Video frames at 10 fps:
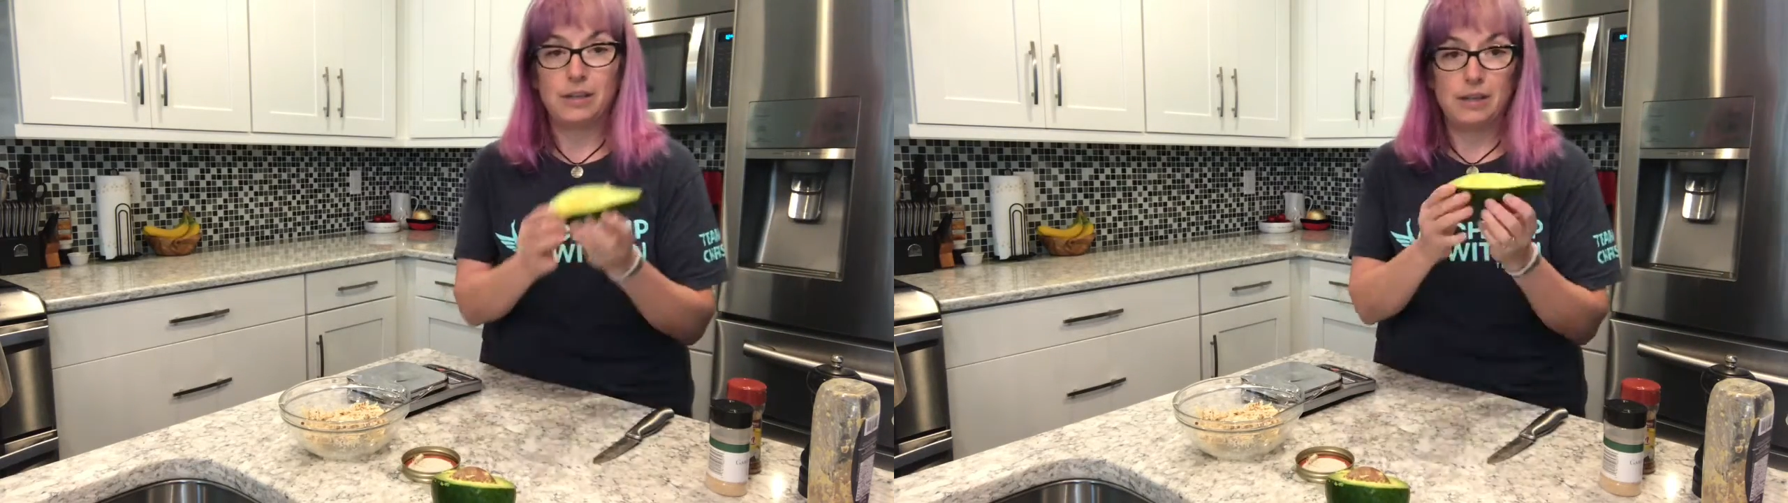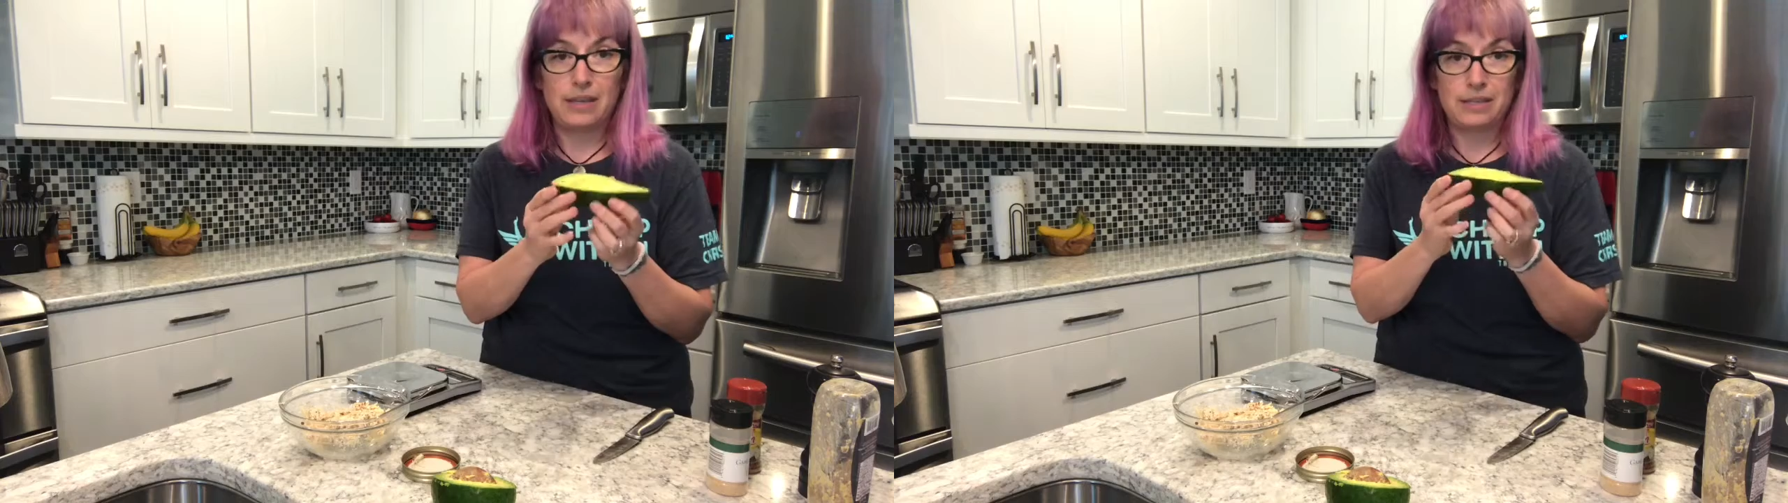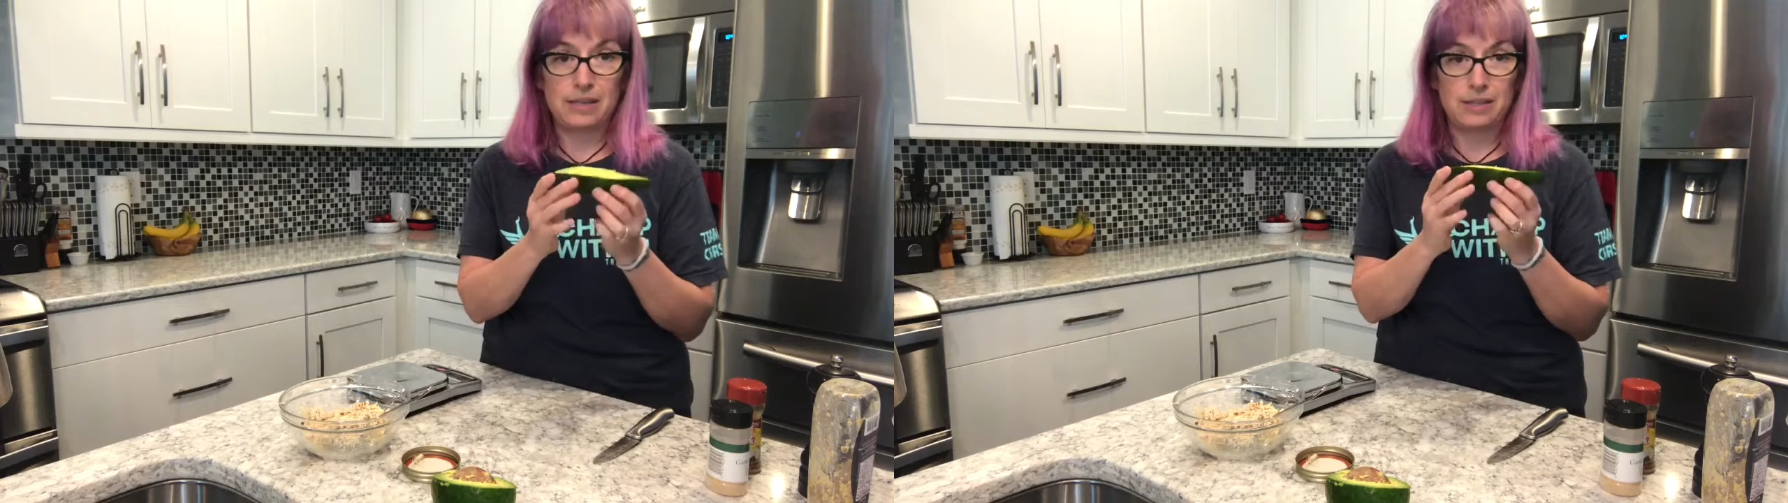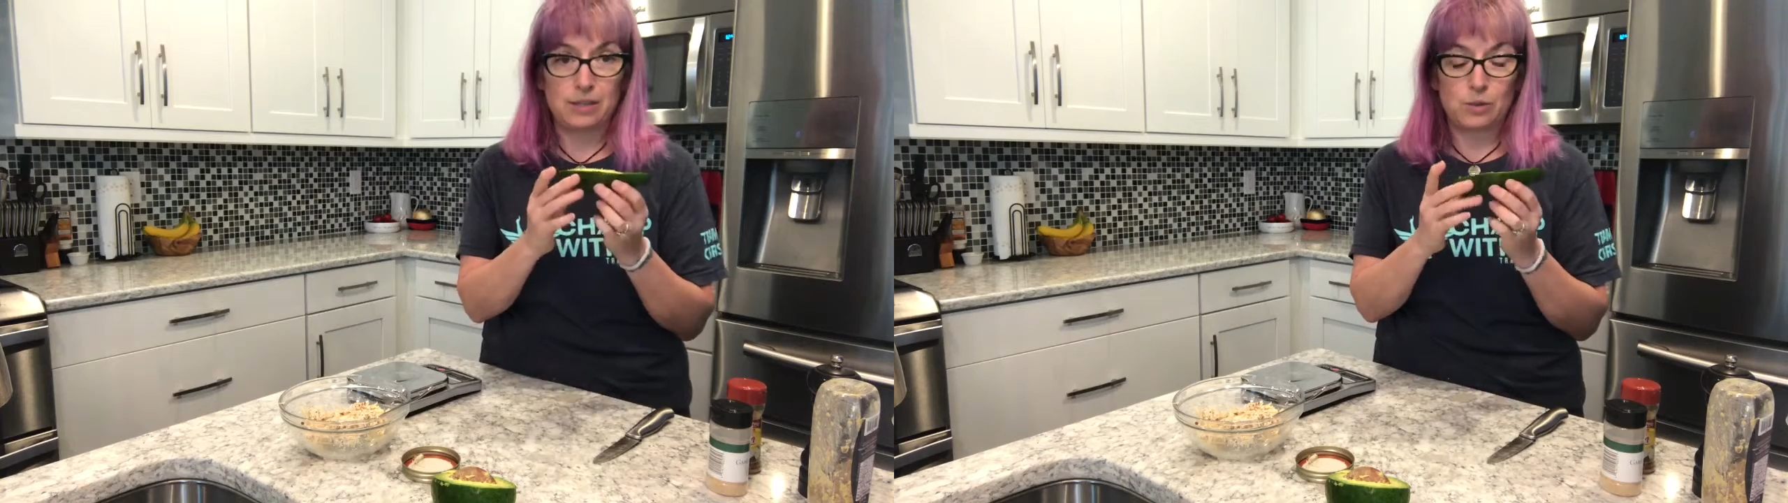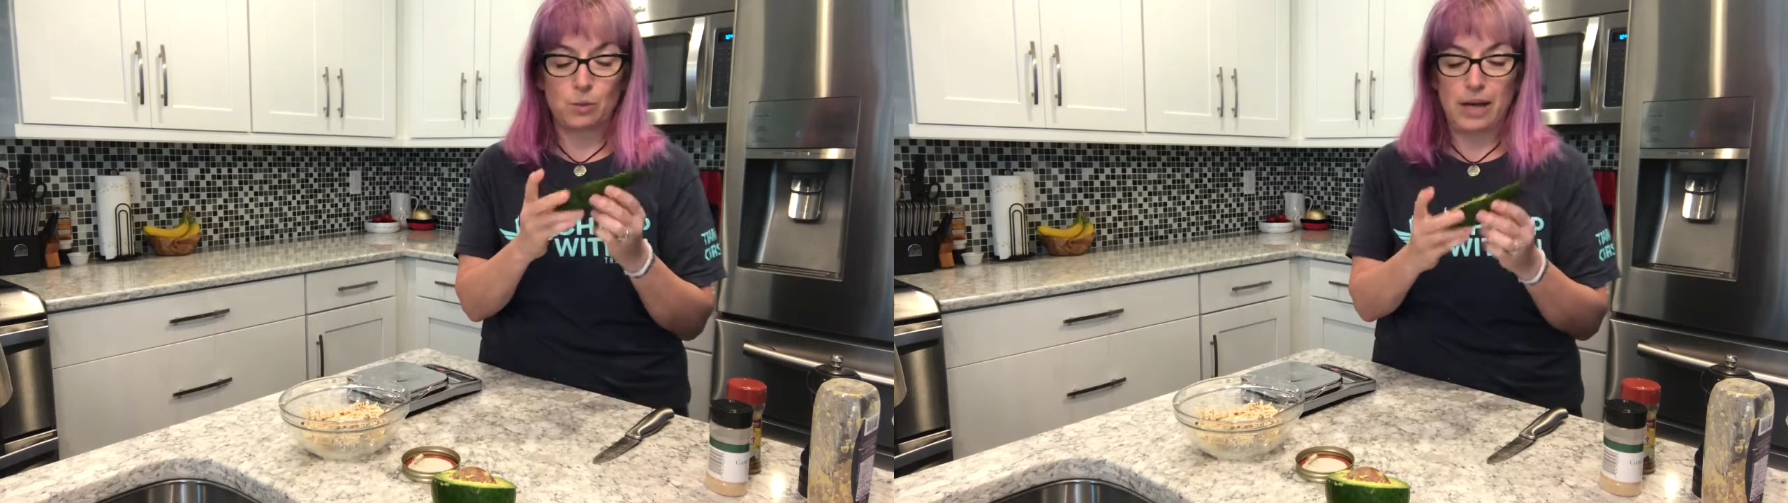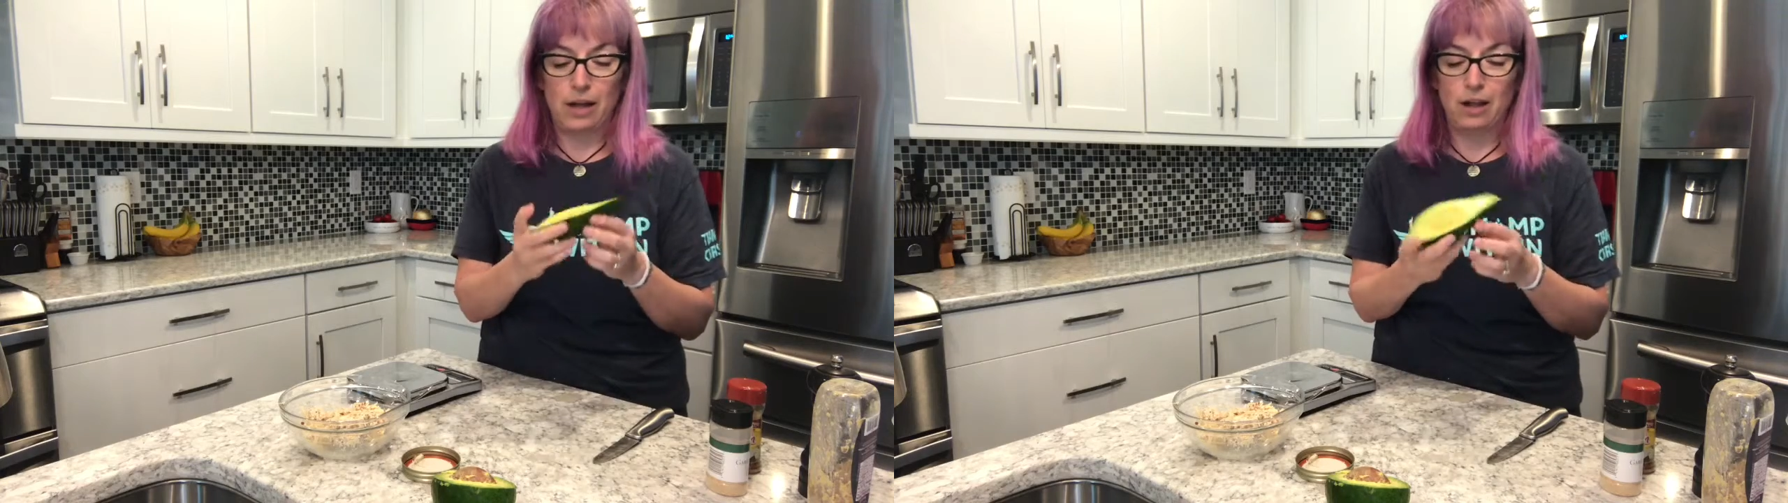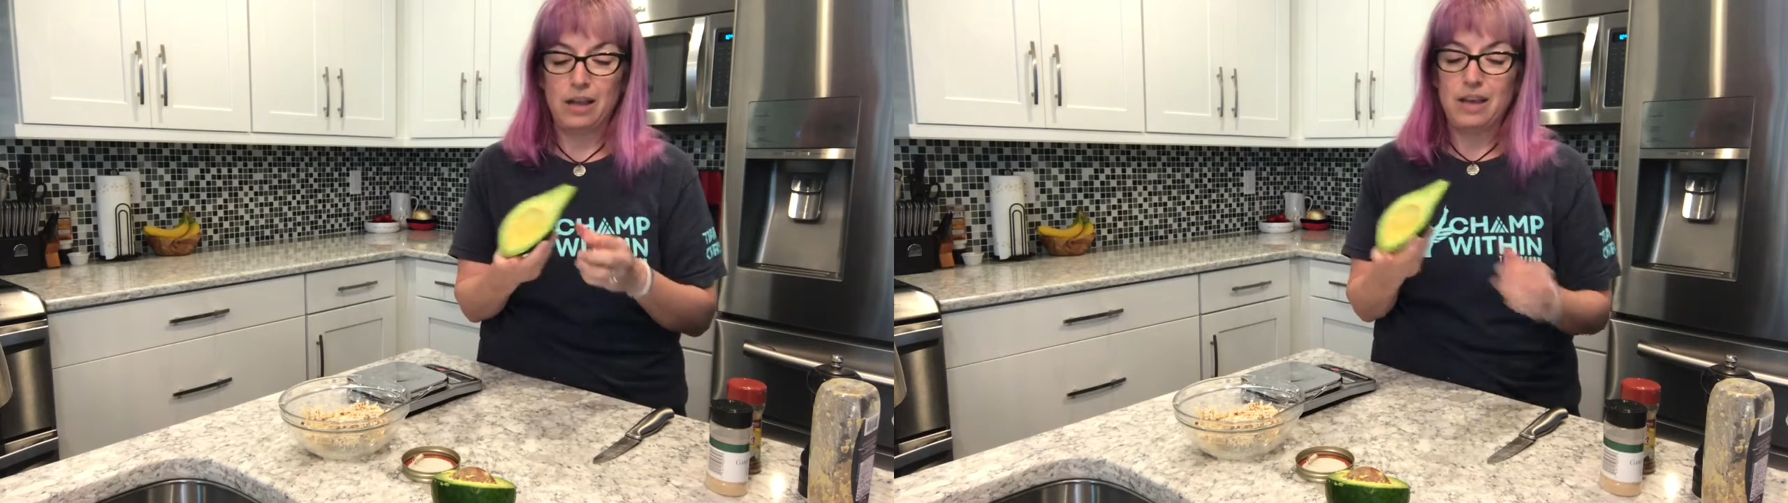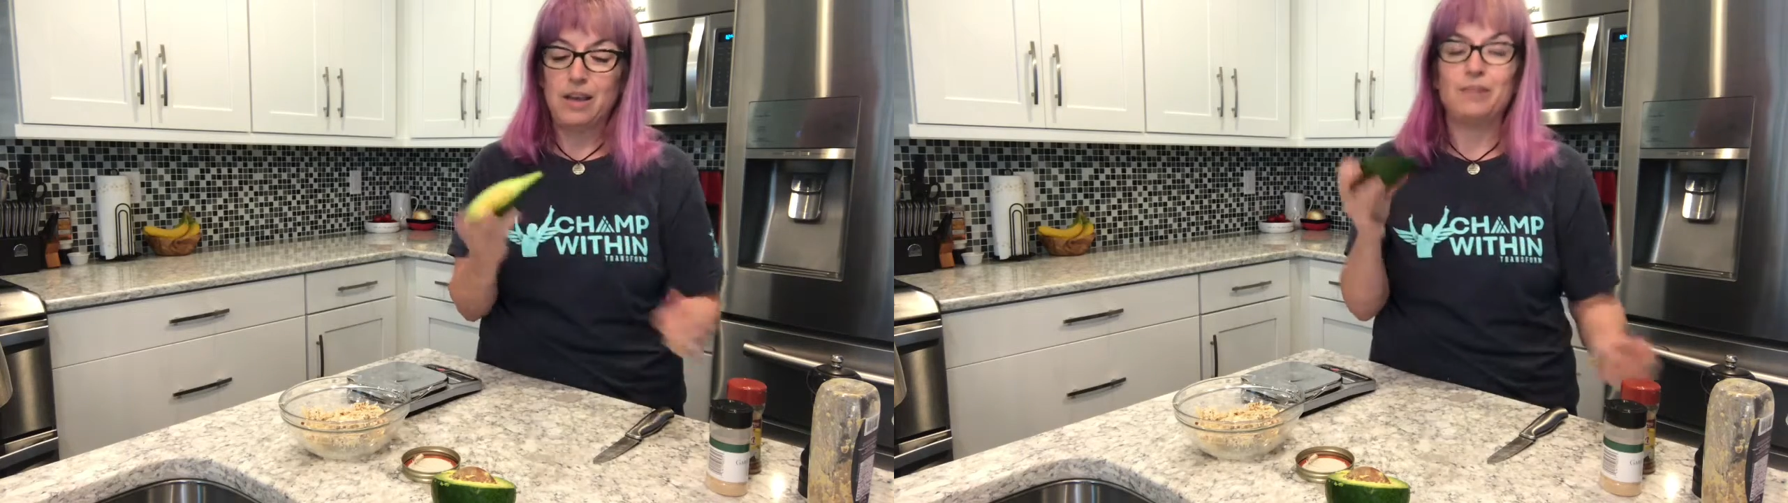this is as well.